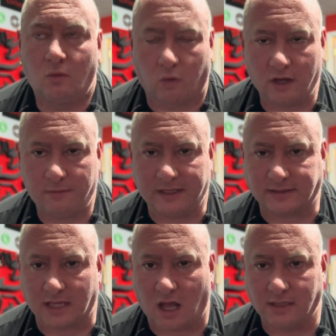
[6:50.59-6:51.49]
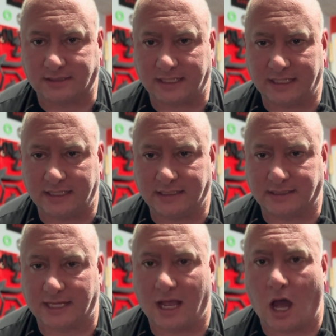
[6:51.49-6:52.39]
one of the biggest cons
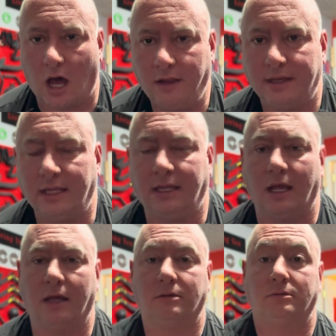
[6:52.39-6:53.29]
is on the